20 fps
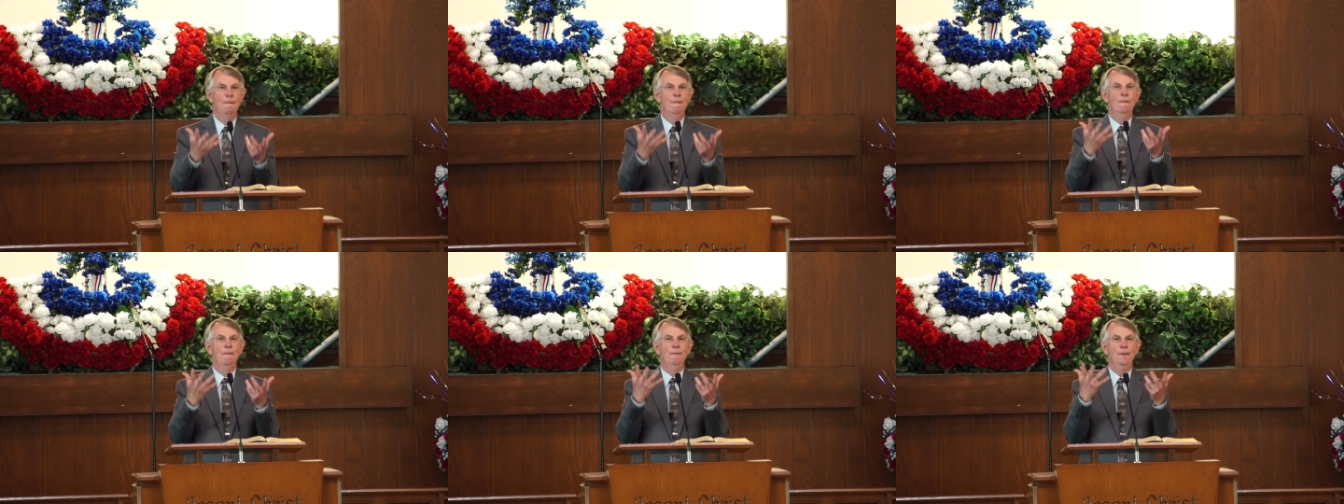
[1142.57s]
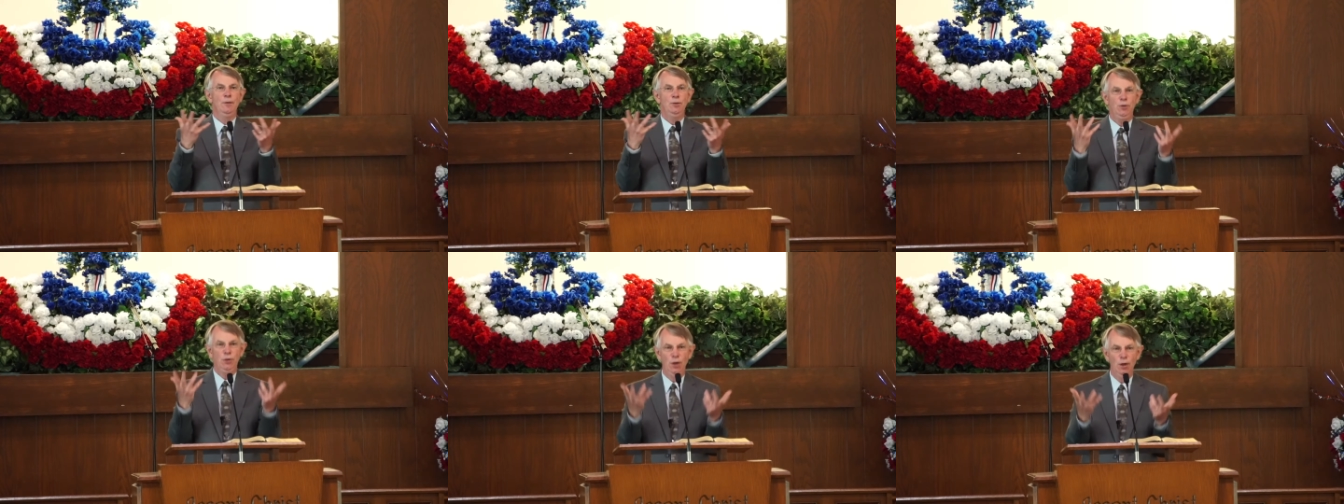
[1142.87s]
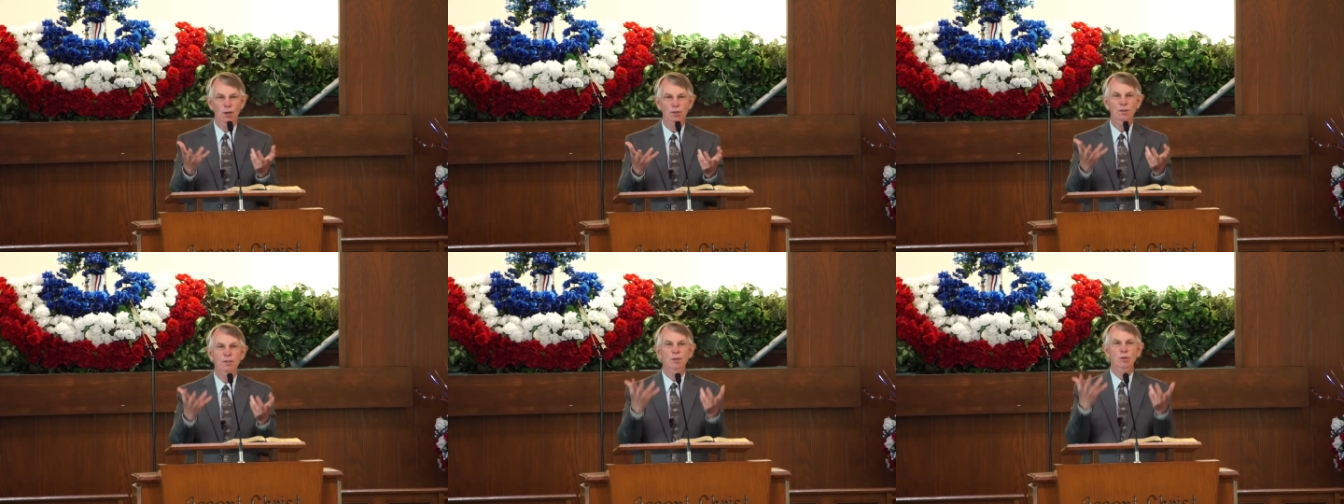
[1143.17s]
The
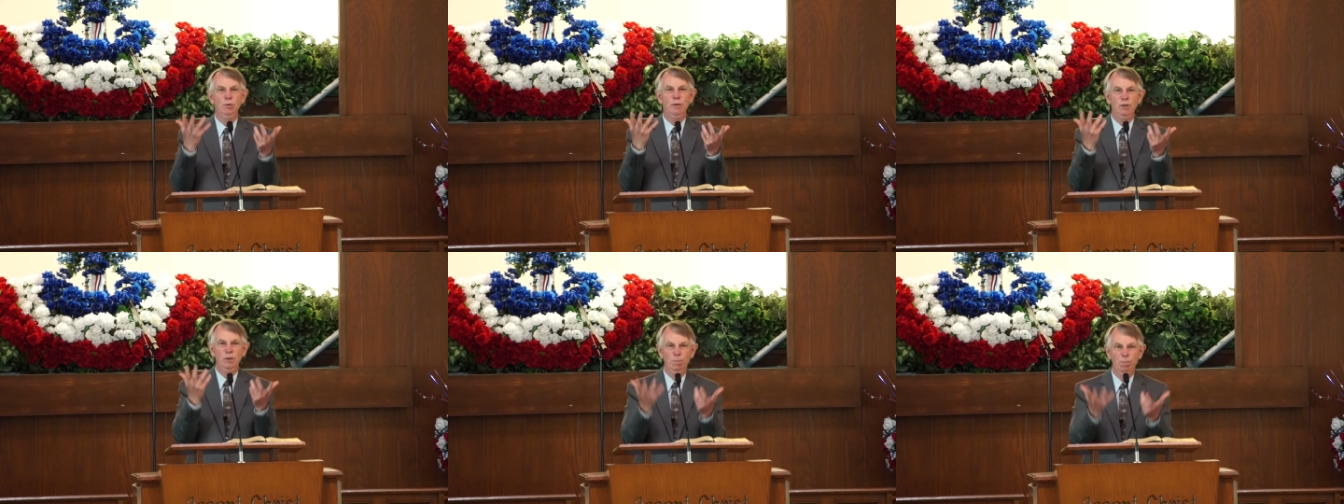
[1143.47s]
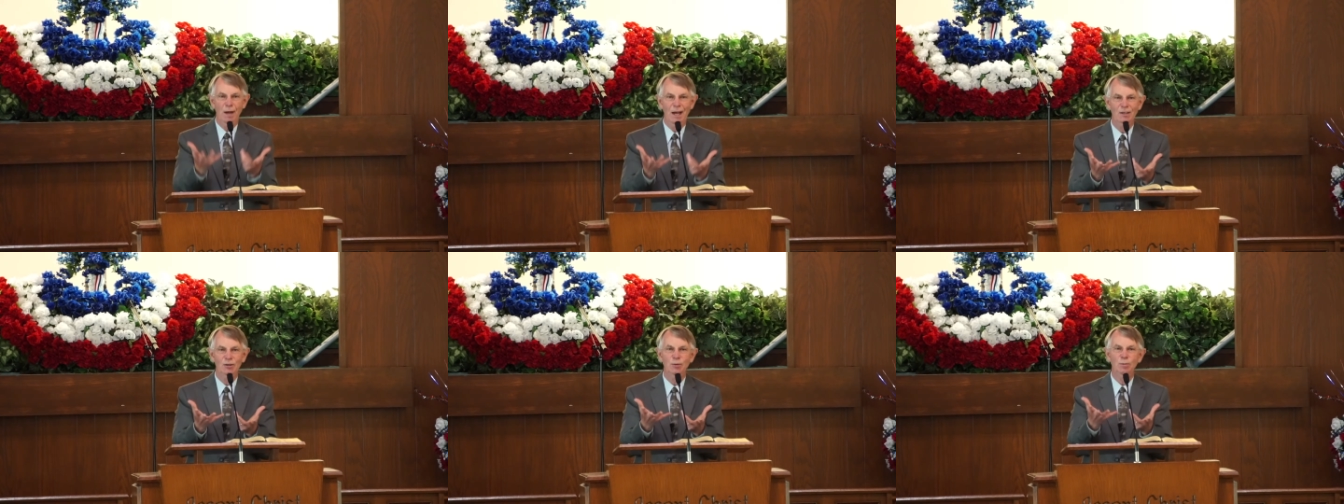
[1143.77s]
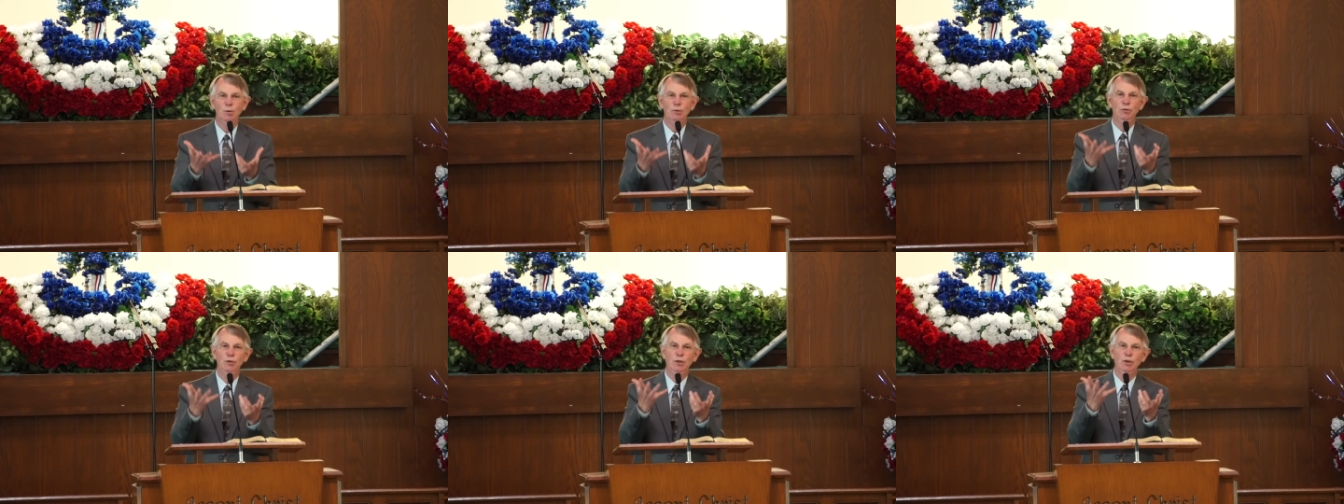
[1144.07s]
church is
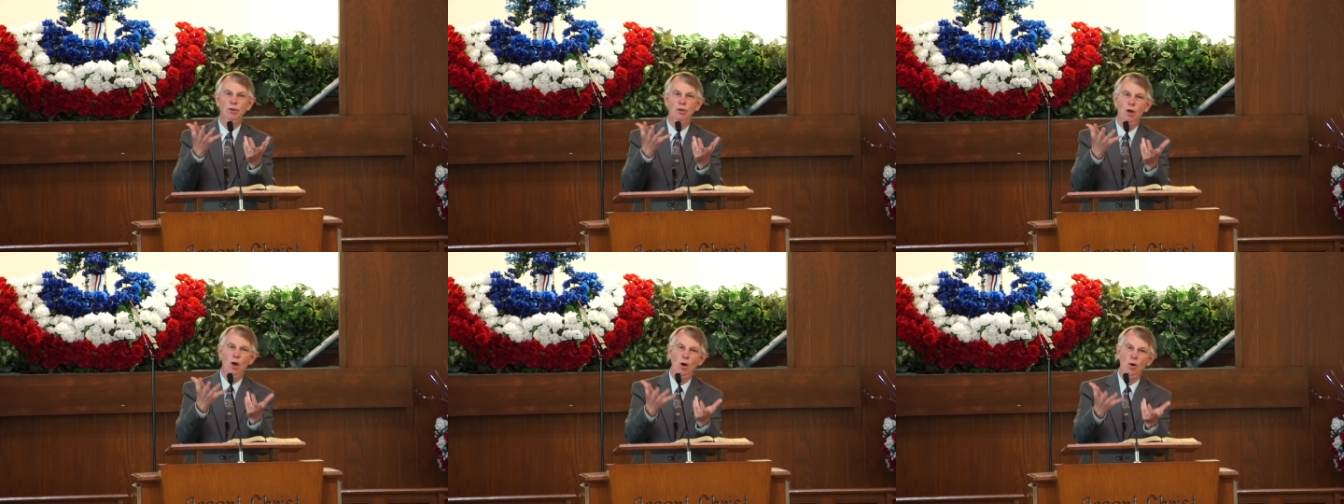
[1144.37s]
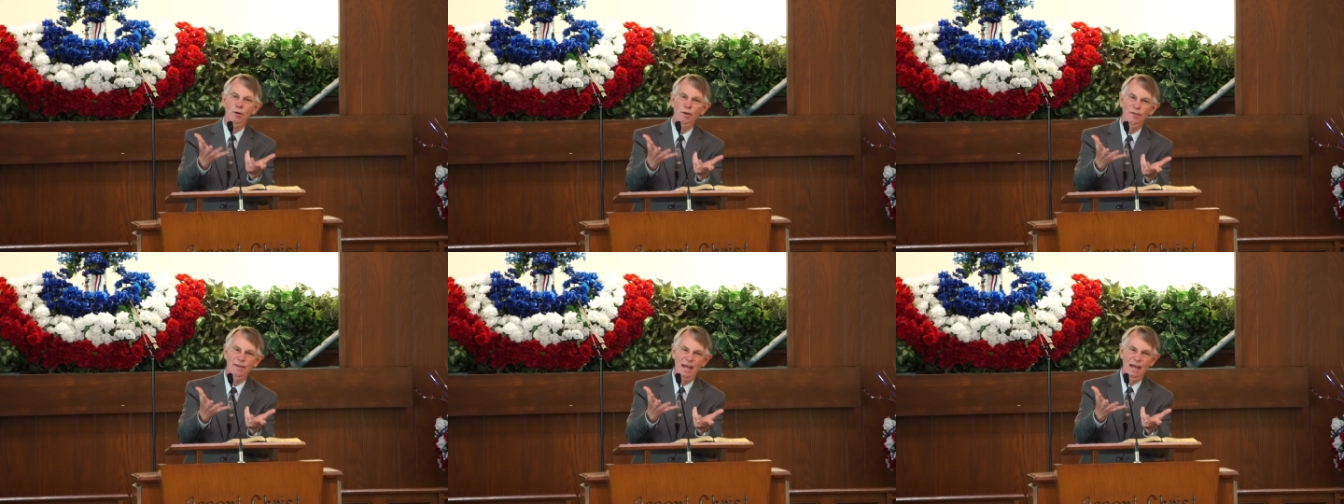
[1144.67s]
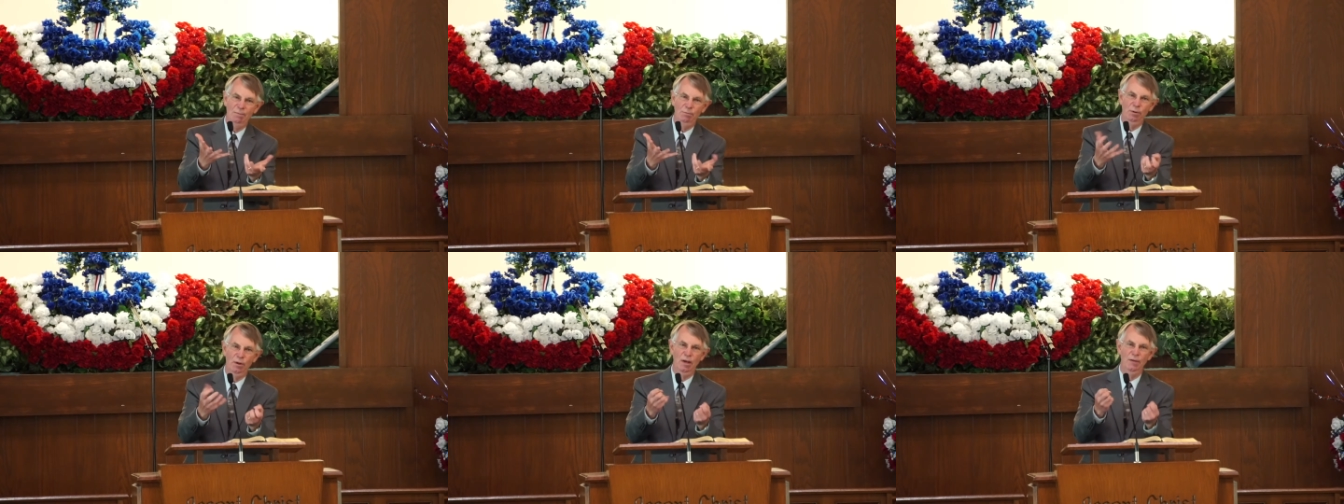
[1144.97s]
responsible to go to
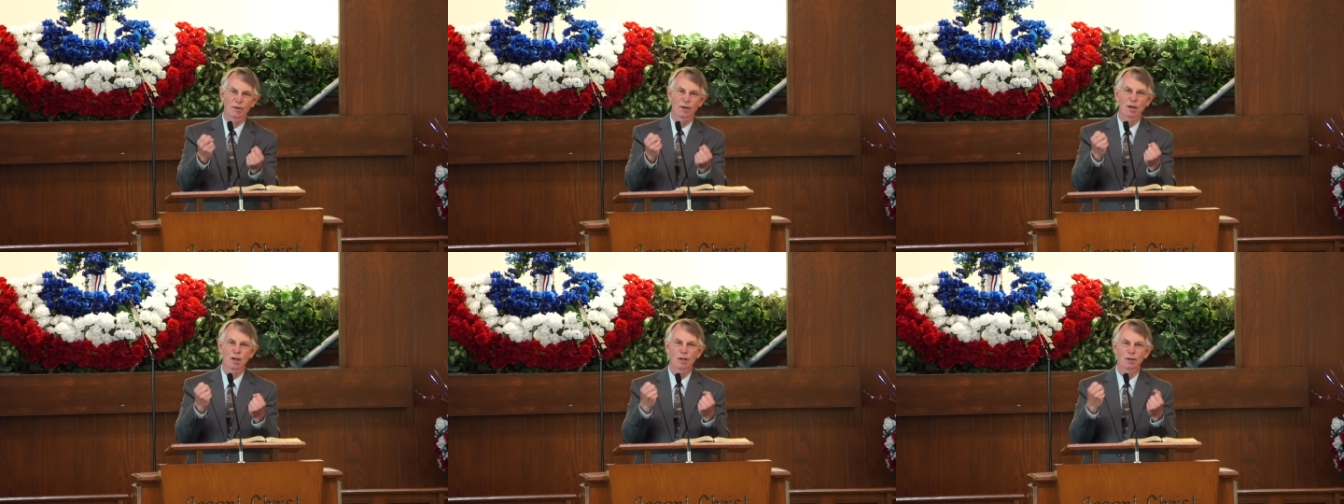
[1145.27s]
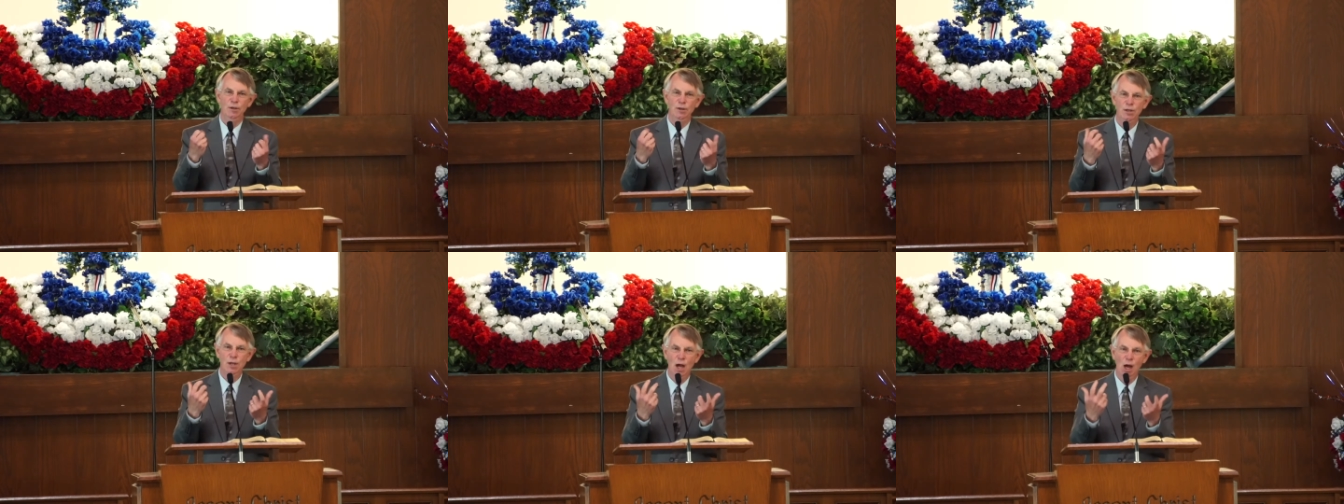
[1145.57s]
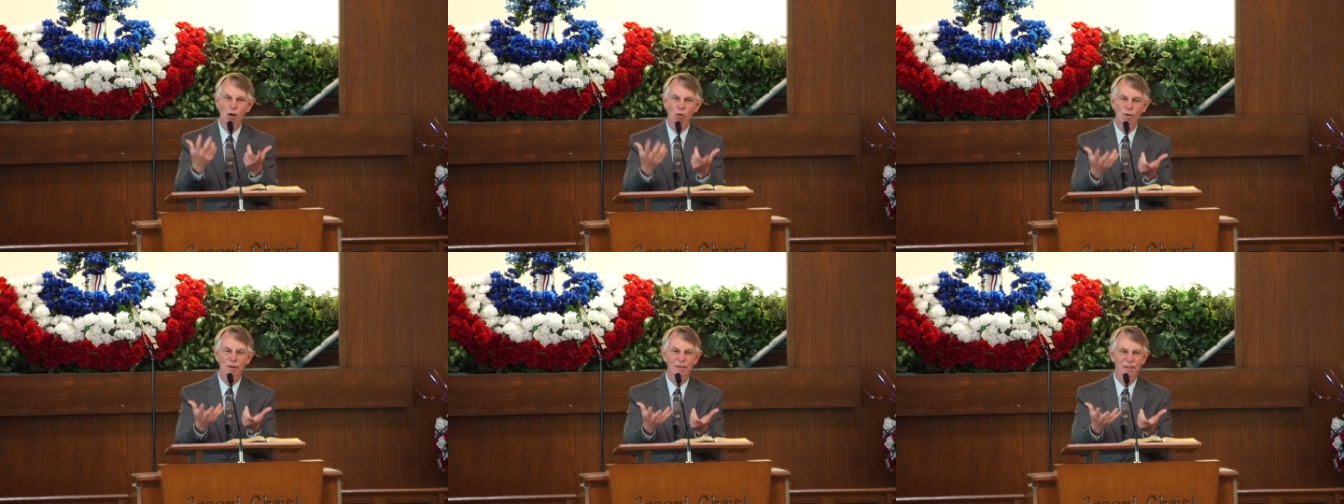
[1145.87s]
that brother,
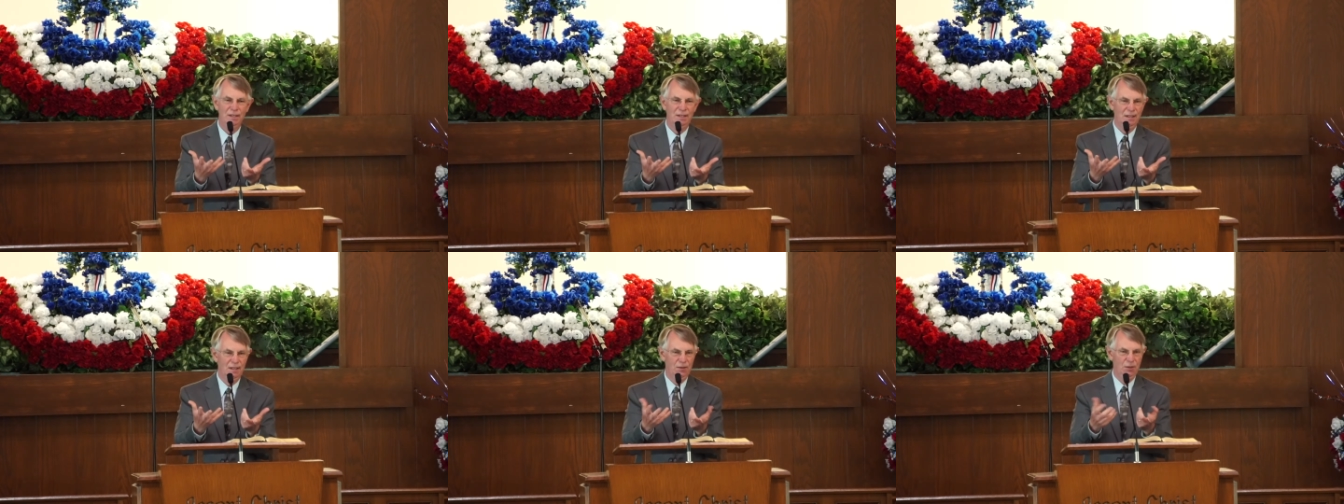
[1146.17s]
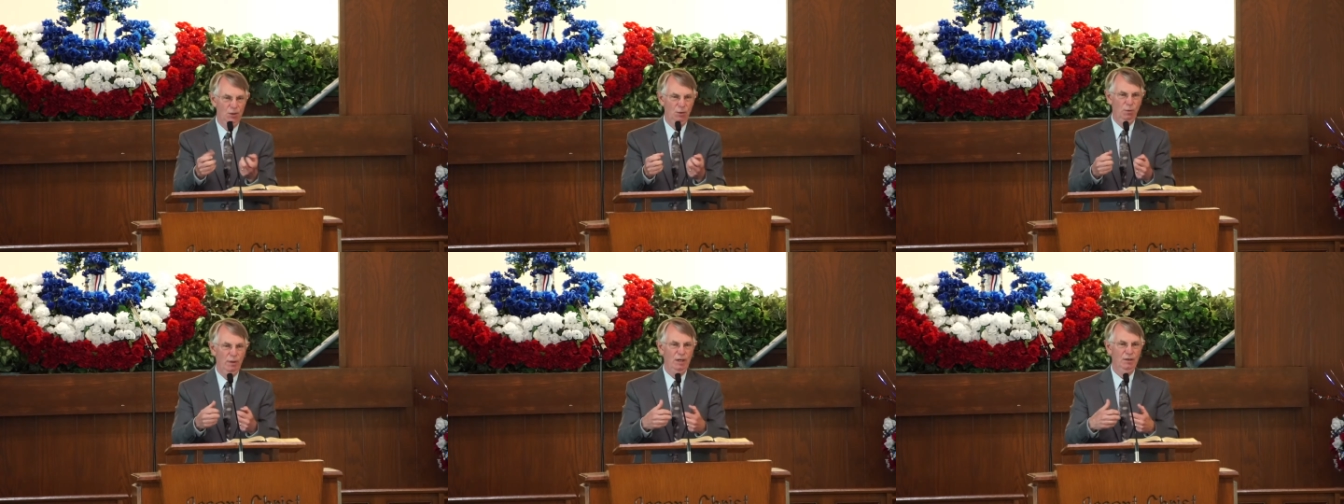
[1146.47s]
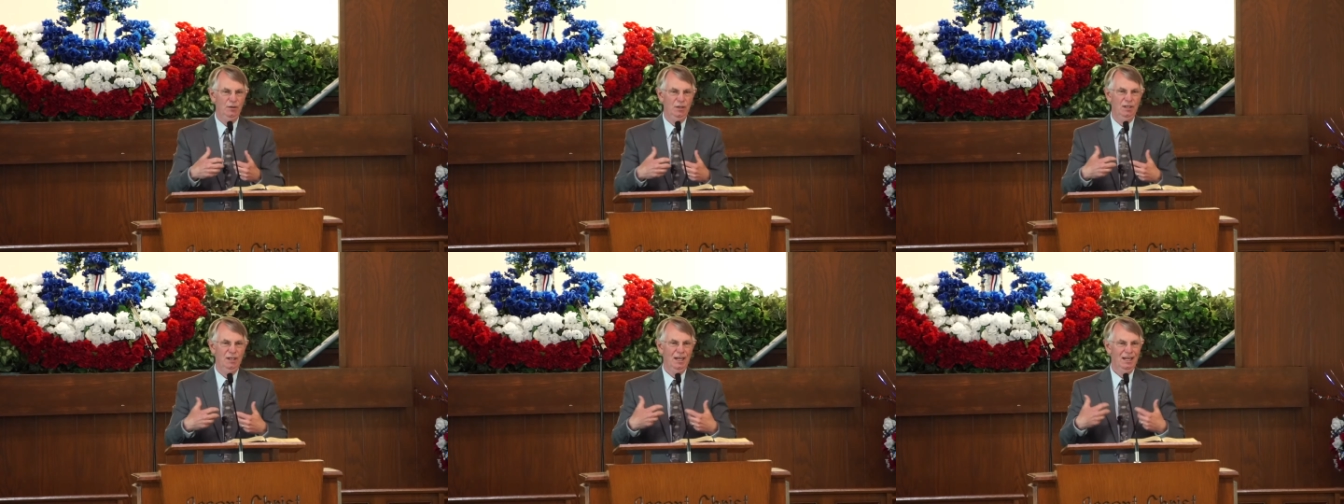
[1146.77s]
knowing the
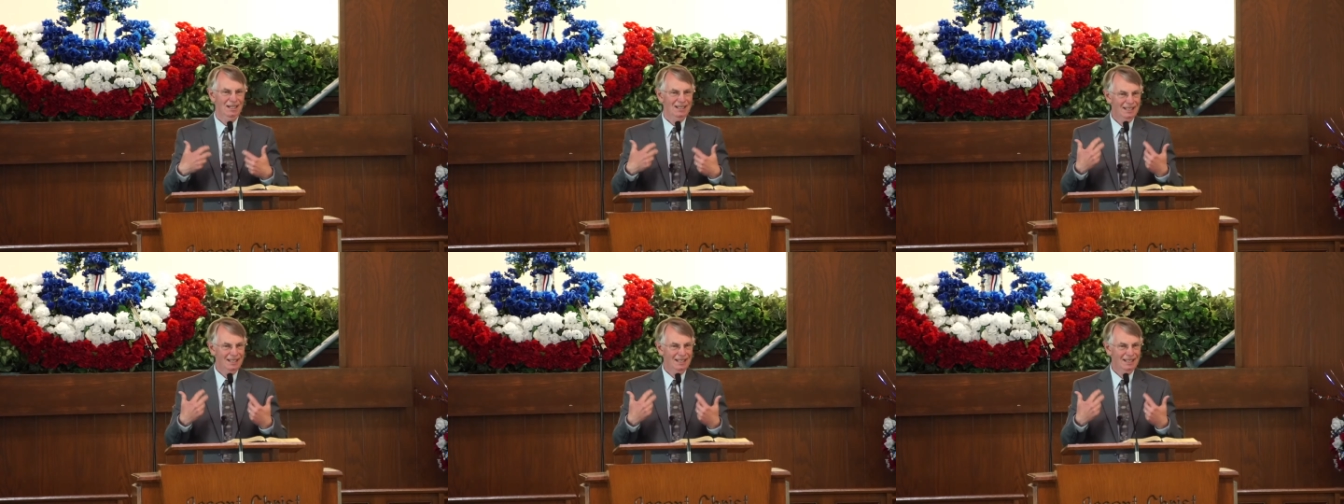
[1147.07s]
situation,